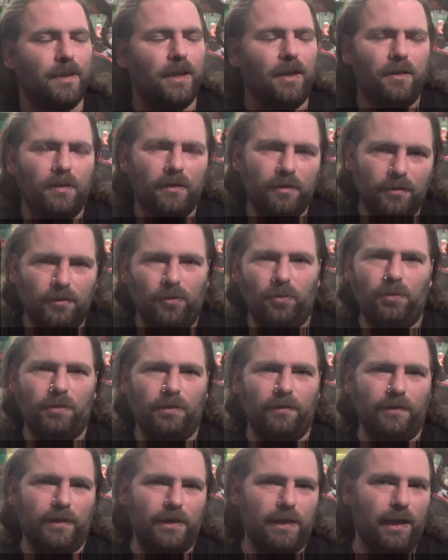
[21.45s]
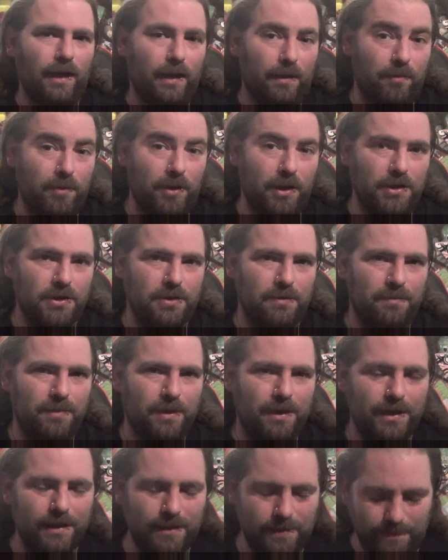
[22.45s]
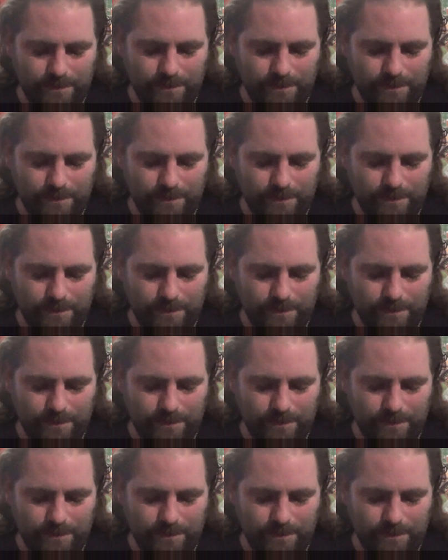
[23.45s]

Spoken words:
sort of a collaboration beer,